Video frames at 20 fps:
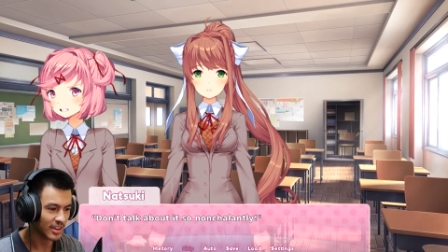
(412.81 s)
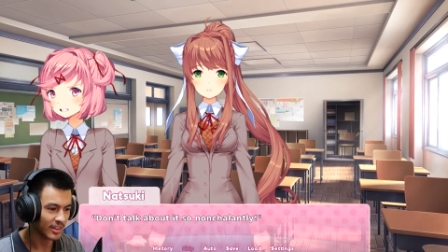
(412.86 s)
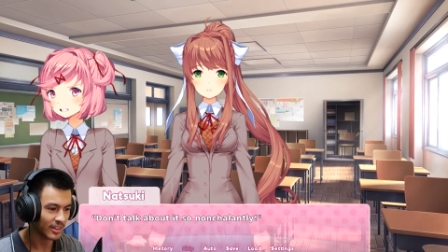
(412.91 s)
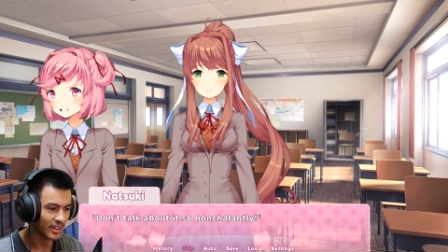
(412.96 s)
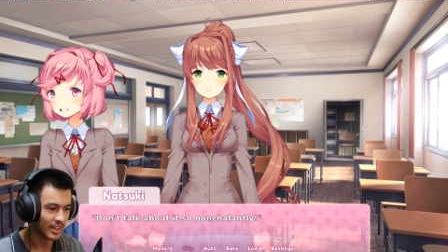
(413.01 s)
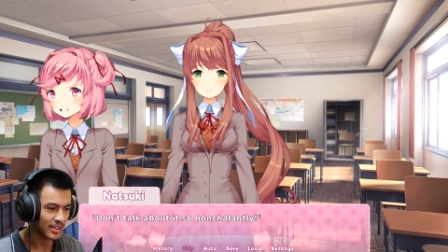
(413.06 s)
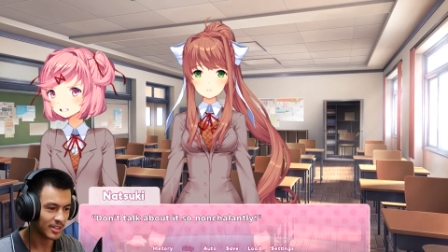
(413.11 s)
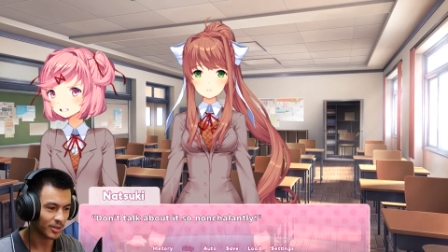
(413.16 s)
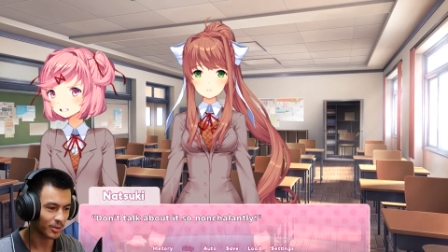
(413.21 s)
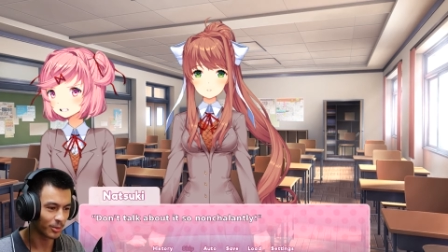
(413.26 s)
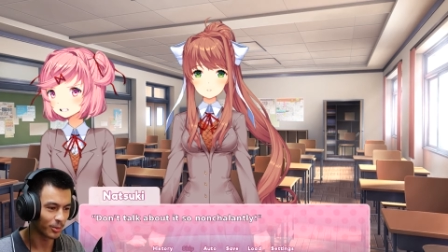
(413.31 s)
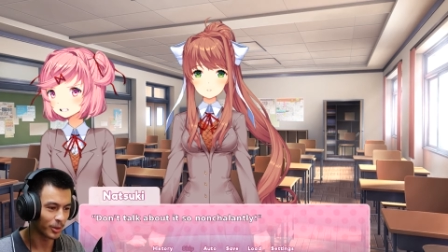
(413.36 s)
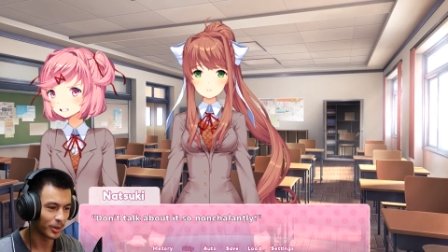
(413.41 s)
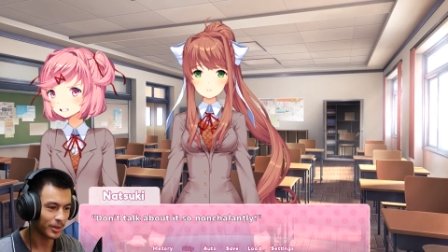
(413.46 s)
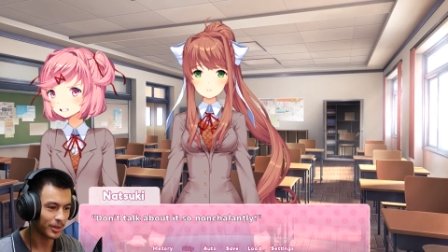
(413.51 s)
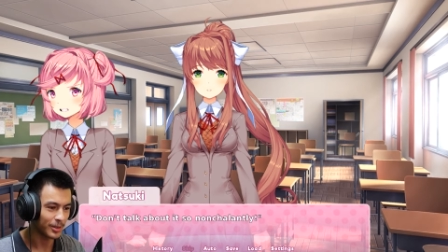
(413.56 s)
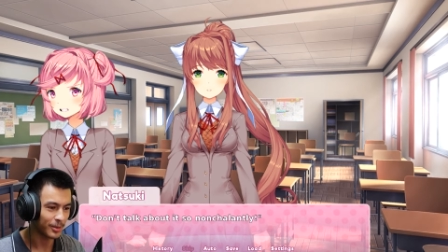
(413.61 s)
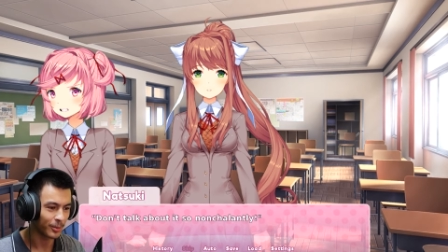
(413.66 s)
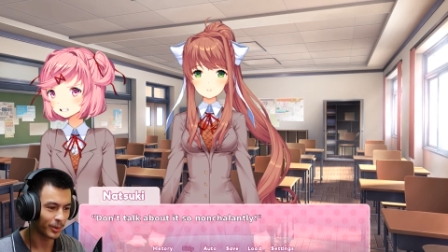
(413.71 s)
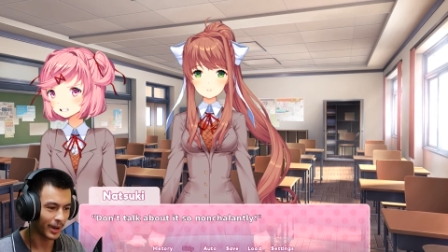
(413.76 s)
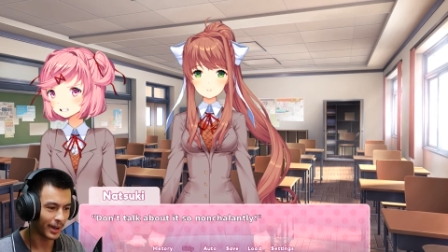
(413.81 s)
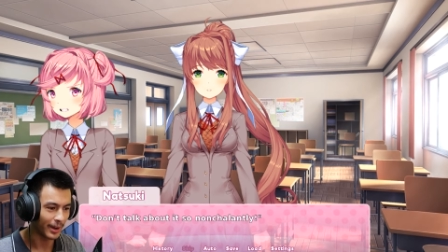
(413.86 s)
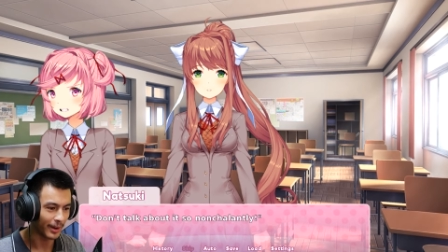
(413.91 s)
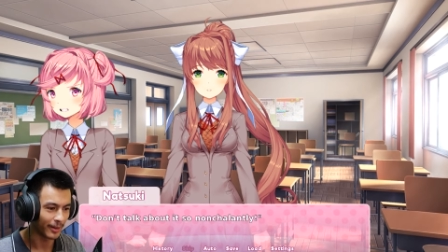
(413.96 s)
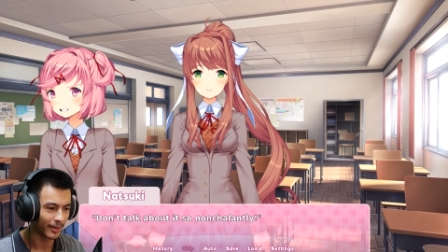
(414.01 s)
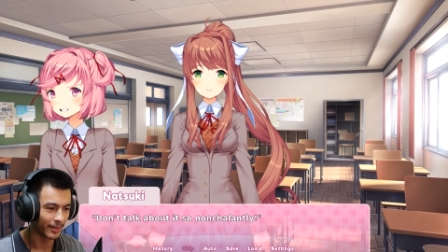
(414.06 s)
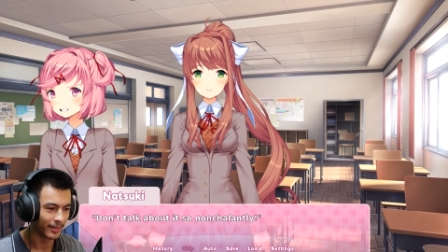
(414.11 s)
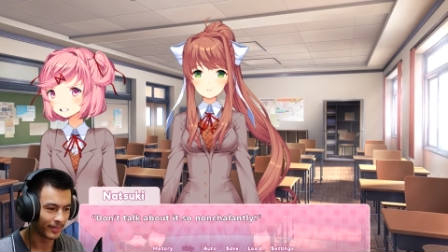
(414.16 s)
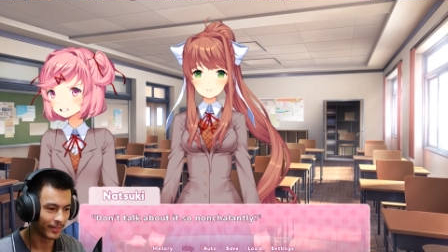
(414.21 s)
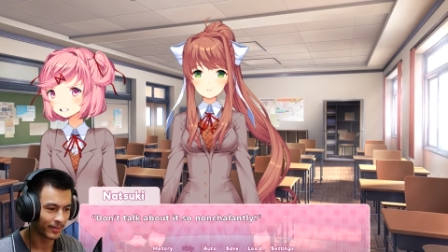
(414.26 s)
That's a word? Wow.
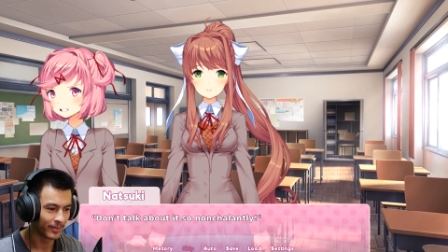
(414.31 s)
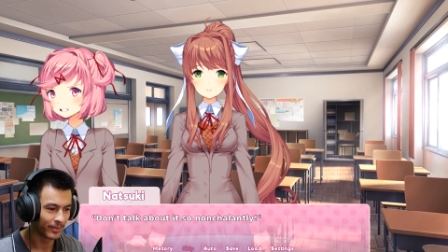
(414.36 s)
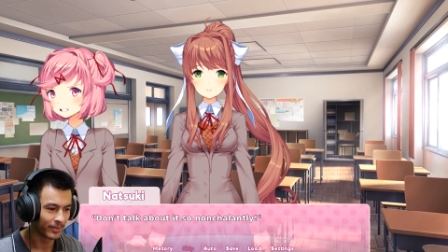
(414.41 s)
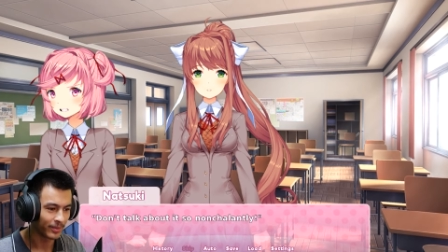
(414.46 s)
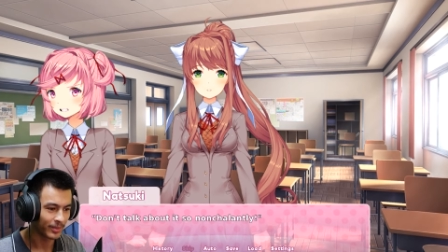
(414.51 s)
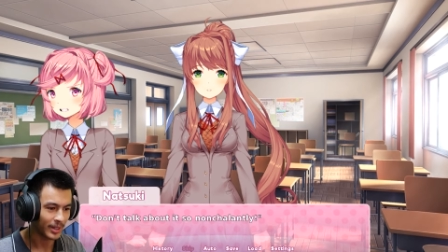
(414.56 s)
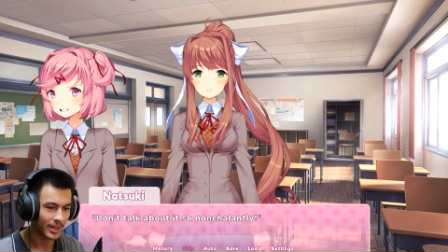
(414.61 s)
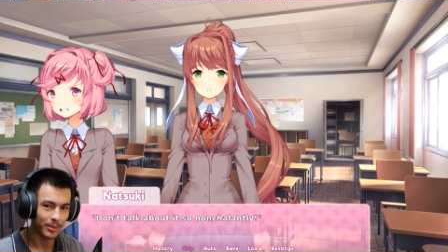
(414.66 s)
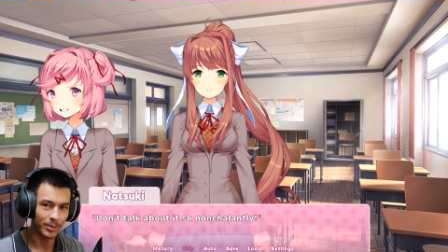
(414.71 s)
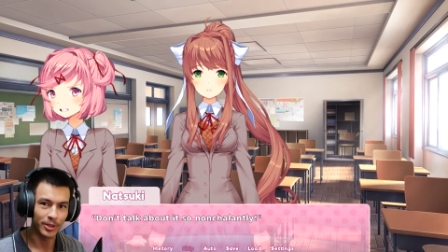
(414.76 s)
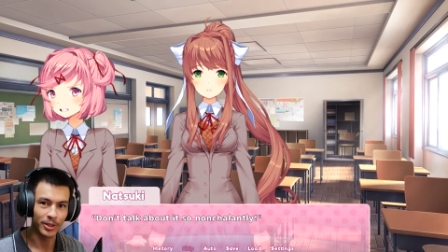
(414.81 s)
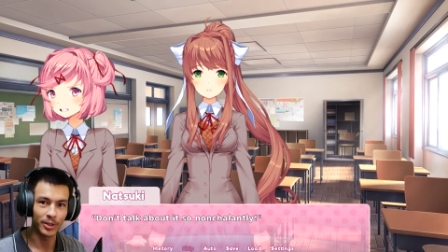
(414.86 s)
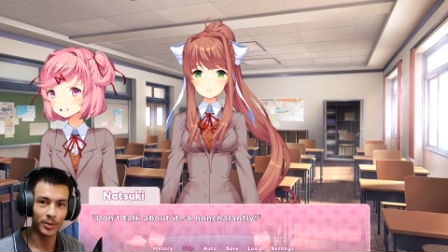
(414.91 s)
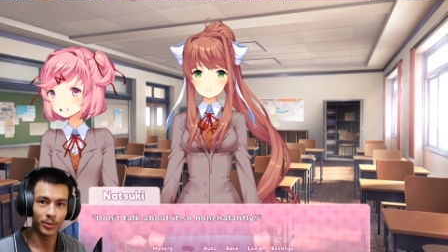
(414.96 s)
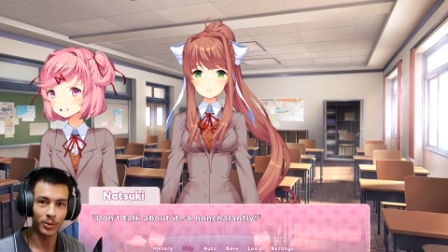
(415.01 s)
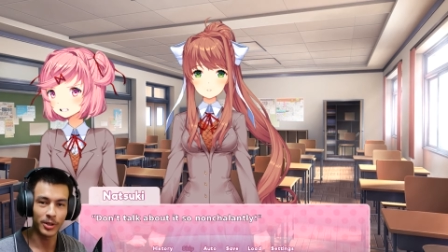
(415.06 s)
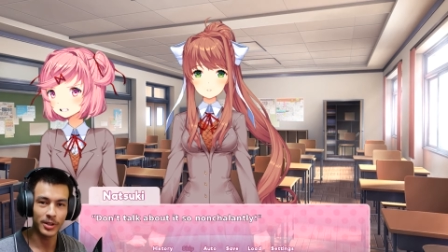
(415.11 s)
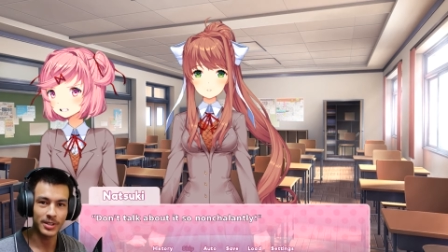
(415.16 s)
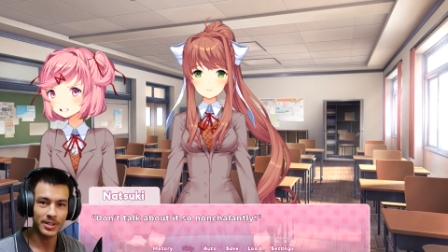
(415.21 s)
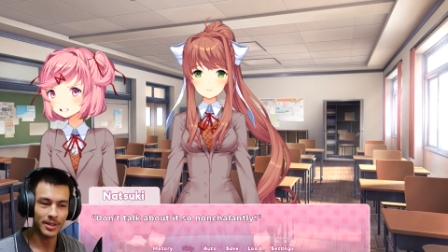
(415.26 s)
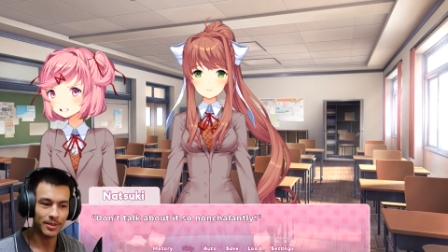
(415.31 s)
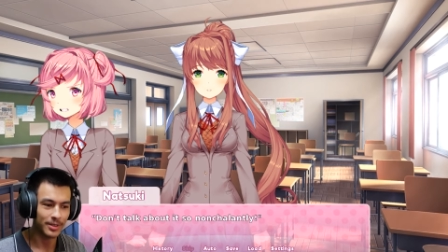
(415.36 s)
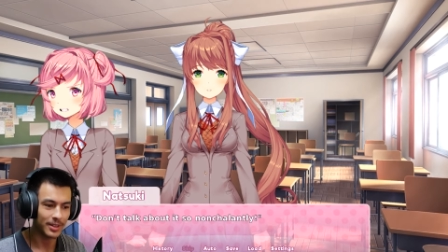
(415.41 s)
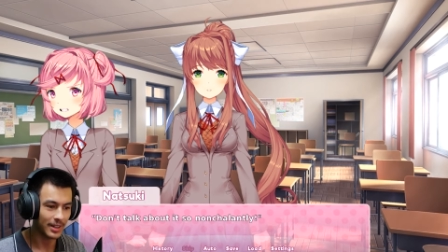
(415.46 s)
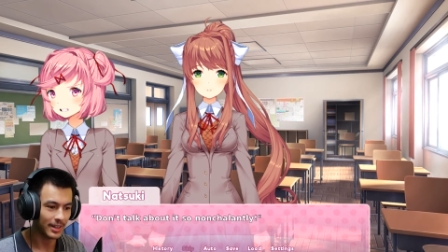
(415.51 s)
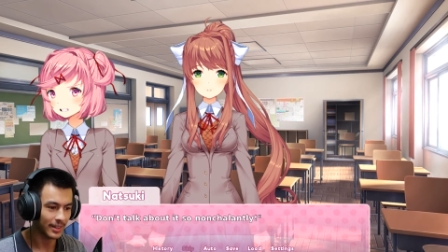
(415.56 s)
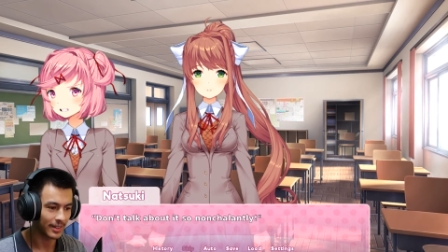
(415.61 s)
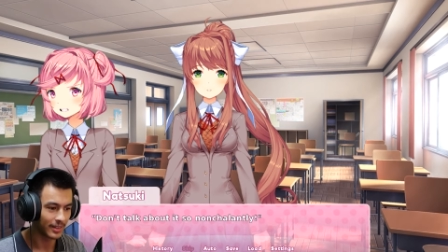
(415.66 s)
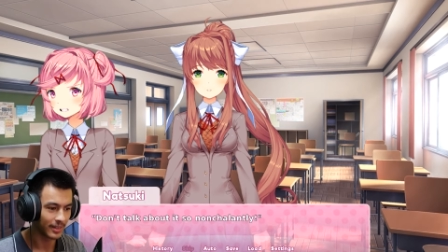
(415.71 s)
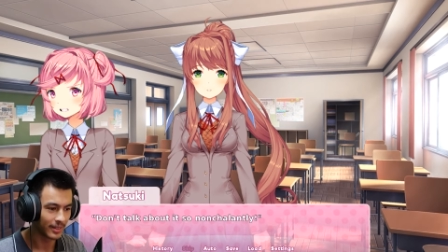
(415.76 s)
I'm learning words every day.